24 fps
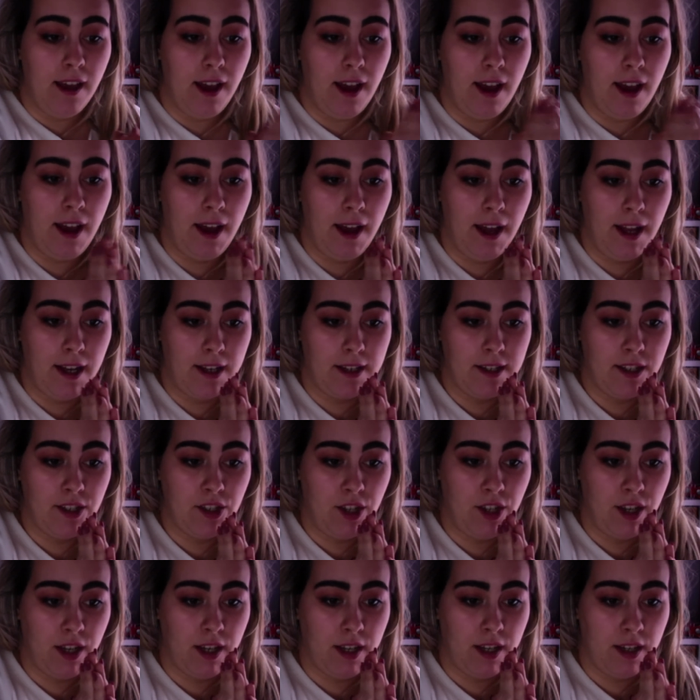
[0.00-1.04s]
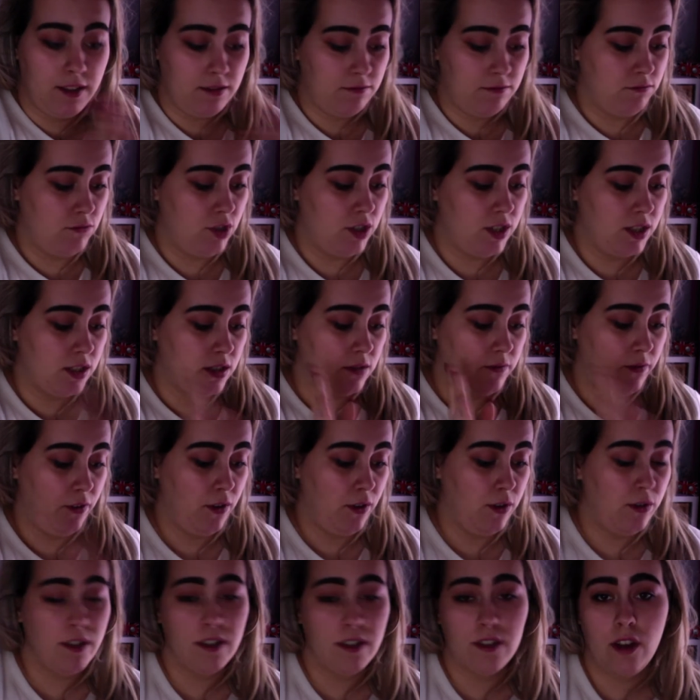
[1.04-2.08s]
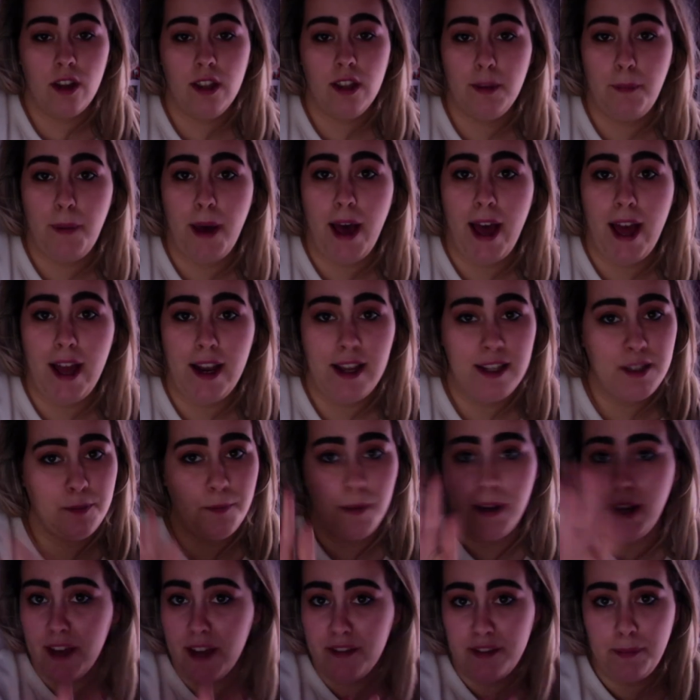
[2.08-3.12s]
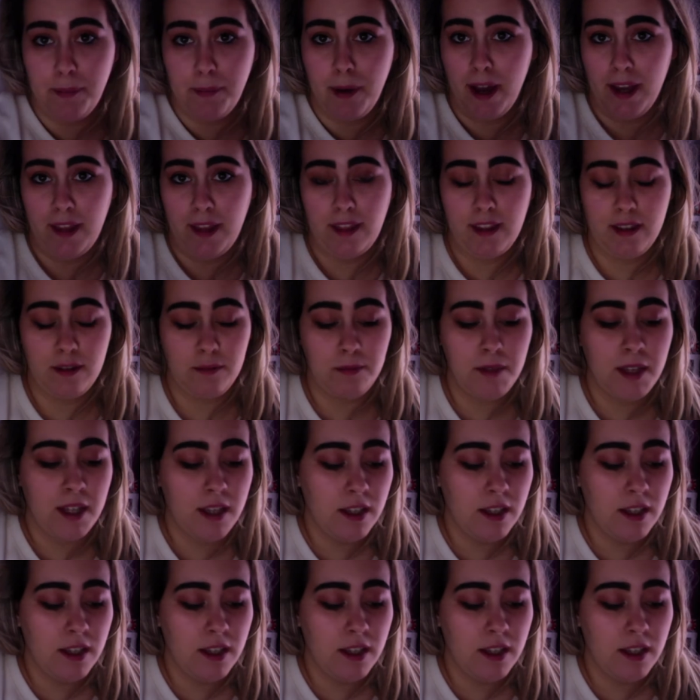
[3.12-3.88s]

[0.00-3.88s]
and just focus on the palettes, but never buy them.